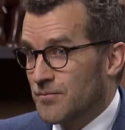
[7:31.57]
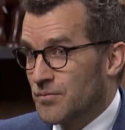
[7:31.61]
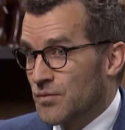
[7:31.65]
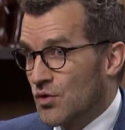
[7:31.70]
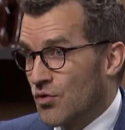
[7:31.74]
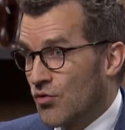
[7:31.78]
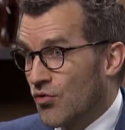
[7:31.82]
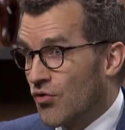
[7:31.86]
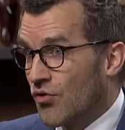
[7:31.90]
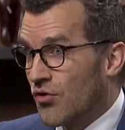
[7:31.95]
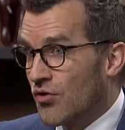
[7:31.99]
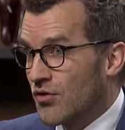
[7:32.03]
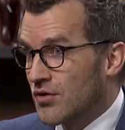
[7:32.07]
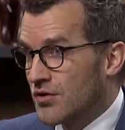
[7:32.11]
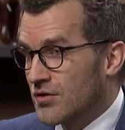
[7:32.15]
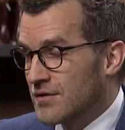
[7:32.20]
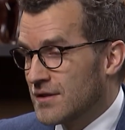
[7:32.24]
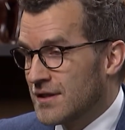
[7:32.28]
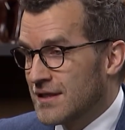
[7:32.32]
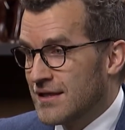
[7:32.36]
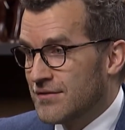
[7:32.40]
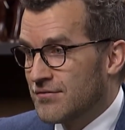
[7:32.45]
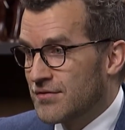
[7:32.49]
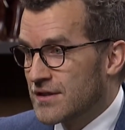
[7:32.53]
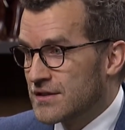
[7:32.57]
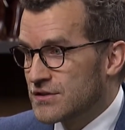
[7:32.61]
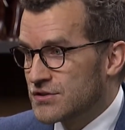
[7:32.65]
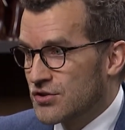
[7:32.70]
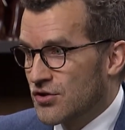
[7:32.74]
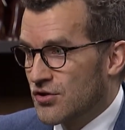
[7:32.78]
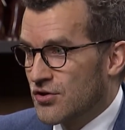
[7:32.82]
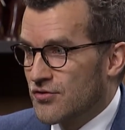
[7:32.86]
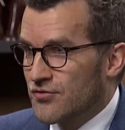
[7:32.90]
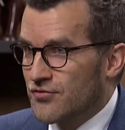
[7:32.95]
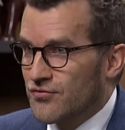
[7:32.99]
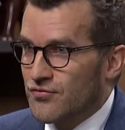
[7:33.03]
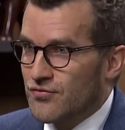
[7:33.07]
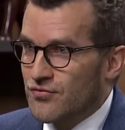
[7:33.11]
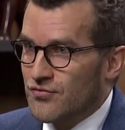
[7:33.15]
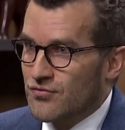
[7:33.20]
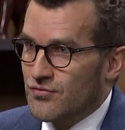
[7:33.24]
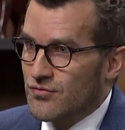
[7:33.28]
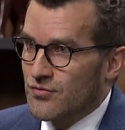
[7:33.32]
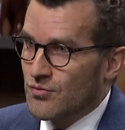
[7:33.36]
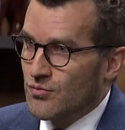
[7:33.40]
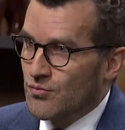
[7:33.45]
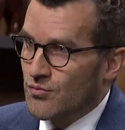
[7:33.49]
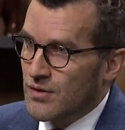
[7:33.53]
or even sort of
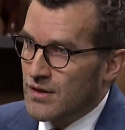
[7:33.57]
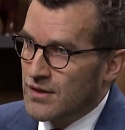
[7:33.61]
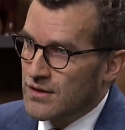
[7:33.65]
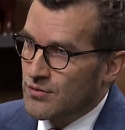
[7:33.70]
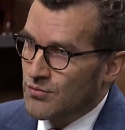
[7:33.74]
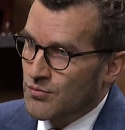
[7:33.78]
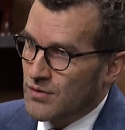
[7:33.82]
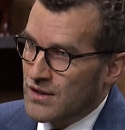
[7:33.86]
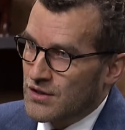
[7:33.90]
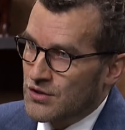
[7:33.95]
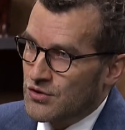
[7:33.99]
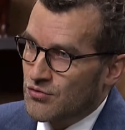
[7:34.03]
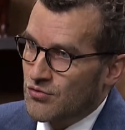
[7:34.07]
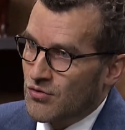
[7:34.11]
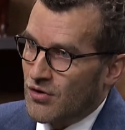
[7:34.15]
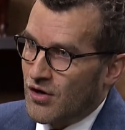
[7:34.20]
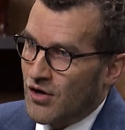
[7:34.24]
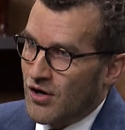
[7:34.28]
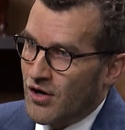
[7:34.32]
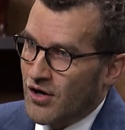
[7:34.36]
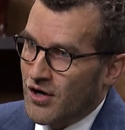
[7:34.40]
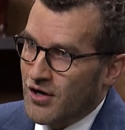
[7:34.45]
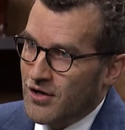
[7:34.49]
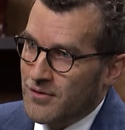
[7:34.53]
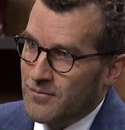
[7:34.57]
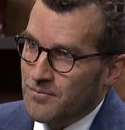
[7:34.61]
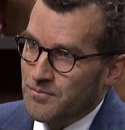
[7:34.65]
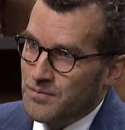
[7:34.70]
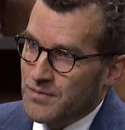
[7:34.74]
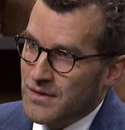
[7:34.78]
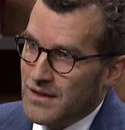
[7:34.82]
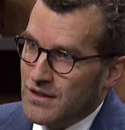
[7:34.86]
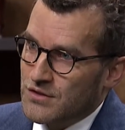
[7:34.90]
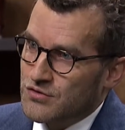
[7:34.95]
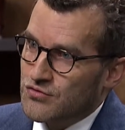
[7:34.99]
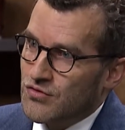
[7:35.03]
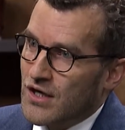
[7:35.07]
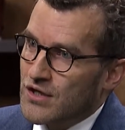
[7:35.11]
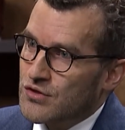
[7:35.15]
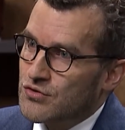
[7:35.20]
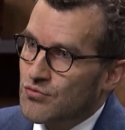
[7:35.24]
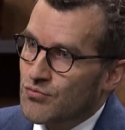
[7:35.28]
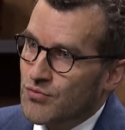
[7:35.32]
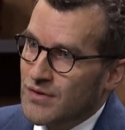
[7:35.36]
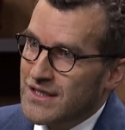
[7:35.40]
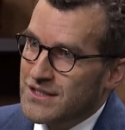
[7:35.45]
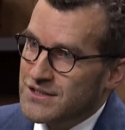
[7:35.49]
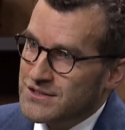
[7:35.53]
when when you are trying
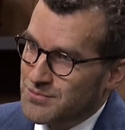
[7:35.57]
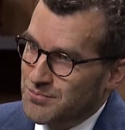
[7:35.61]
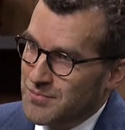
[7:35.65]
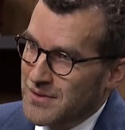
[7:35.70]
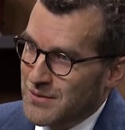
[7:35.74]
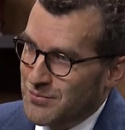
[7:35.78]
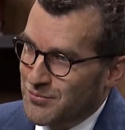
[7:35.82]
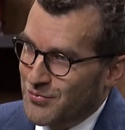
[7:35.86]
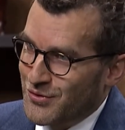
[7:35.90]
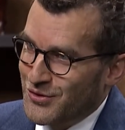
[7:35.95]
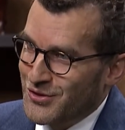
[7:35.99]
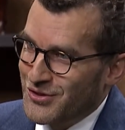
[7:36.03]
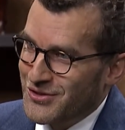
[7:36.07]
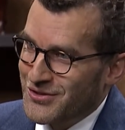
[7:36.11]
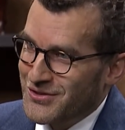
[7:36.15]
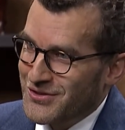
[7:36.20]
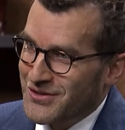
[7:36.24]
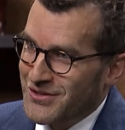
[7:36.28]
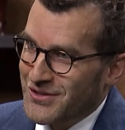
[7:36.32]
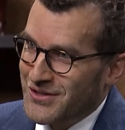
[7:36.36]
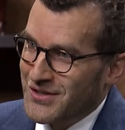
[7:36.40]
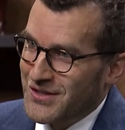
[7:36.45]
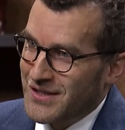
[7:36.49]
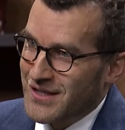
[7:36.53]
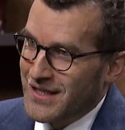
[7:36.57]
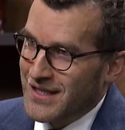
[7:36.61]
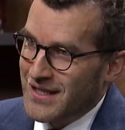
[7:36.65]
to reach people, mm.